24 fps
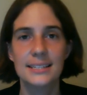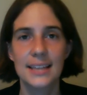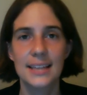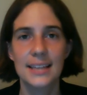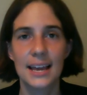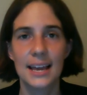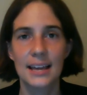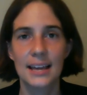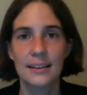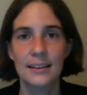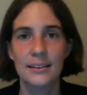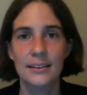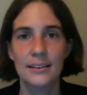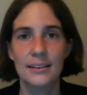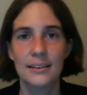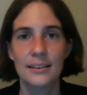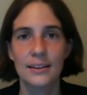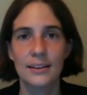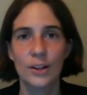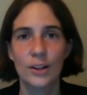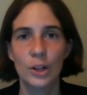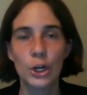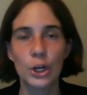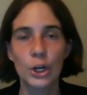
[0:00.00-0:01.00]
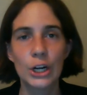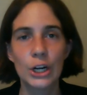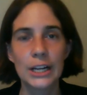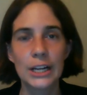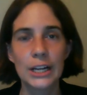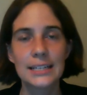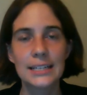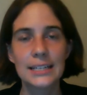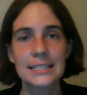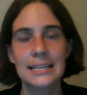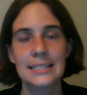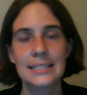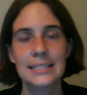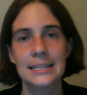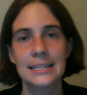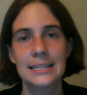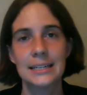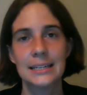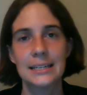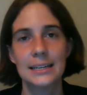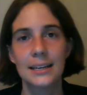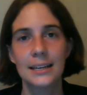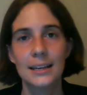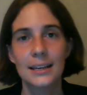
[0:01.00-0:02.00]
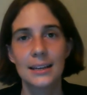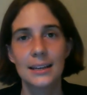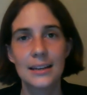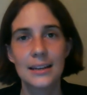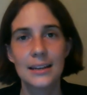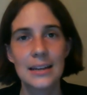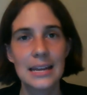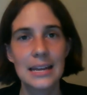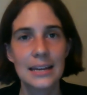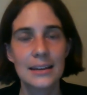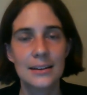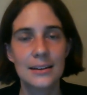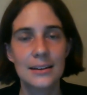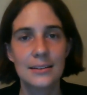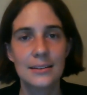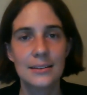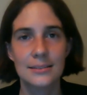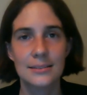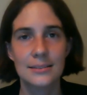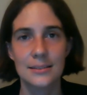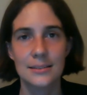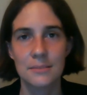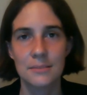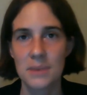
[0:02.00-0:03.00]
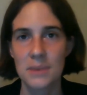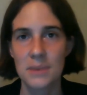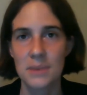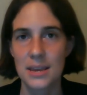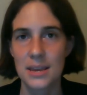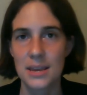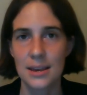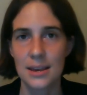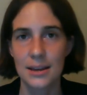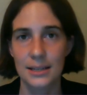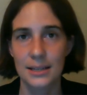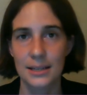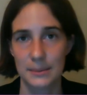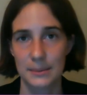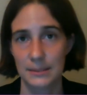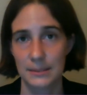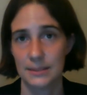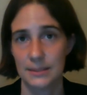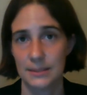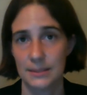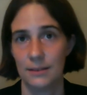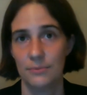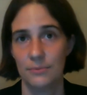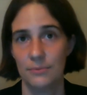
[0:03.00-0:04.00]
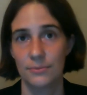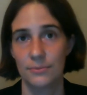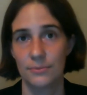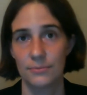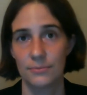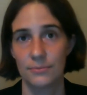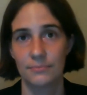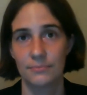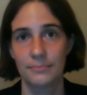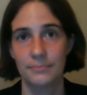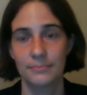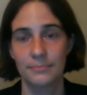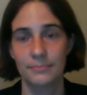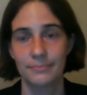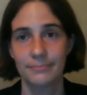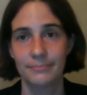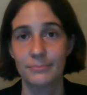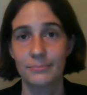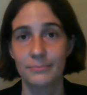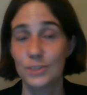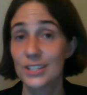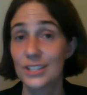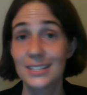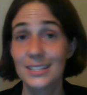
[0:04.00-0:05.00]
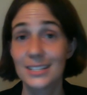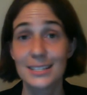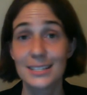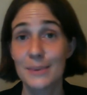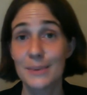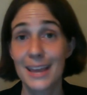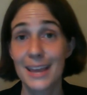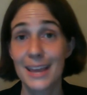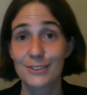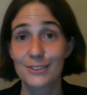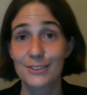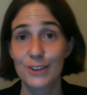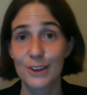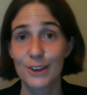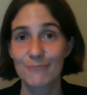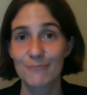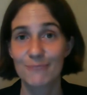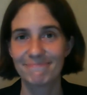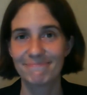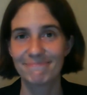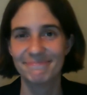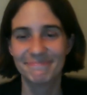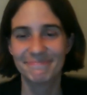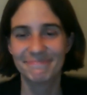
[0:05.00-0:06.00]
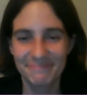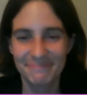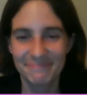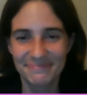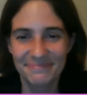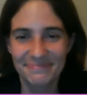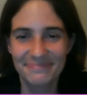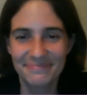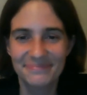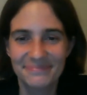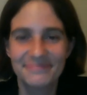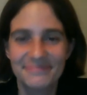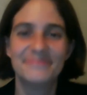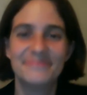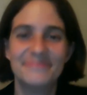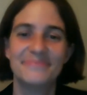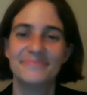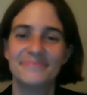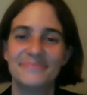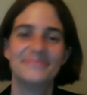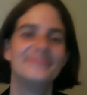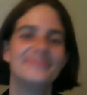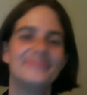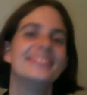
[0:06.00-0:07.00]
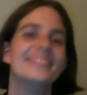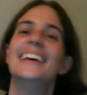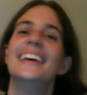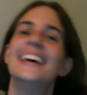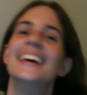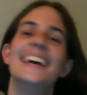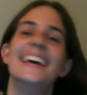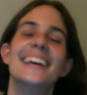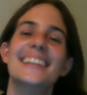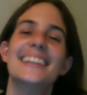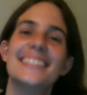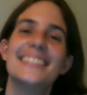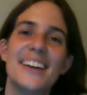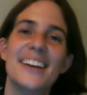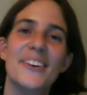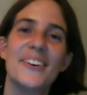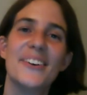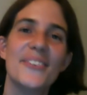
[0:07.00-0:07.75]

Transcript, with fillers: that learning doesn't need to be expensive. Just needs to be hands-on. Yeah. So,